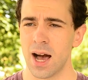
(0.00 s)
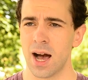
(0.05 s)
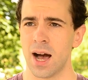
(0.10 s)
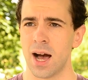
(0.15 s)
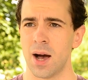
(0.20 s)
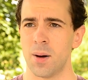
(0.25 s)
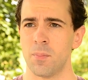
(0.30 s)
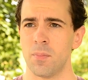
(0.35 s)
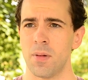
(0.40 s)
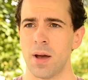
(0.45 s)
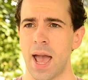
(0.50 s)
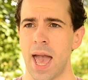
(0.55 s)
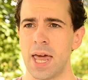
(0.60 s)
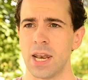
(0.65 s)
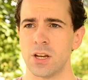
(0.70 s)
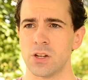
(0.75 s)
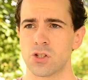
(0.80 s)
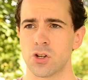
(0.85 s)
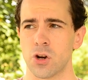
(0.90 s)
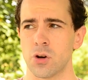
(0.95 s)
um,
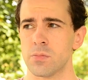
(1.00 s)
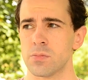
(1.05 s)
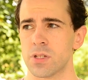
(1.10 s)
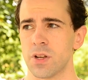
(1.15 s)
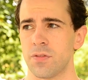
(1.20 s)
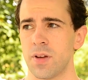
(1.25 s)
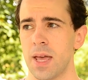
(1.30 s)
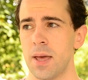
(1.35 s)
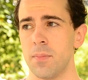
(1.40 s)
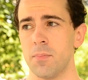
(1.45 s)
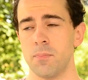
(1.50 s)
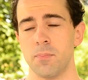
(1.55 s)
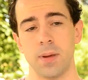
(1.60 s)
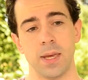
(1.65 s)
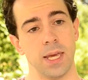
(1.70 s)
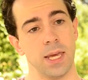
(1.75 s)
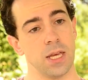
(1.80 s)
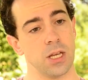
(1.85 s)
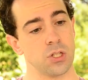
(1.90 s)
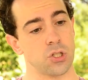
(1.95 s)
and in terms of him
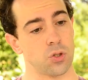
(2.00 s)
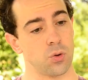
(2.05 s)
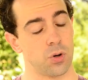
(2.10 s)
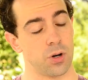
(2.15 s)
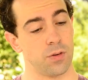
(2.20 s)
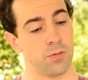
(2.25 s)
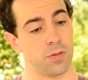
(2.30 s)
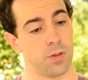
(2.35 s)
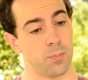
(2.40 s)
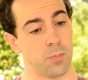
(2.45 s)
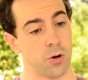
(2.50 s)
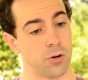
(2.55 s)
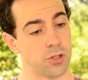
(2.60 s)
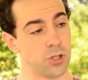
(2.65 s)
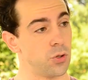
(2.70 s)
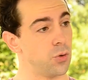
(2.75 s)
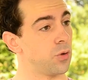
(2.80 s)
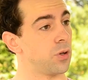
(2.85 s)
being sort of the person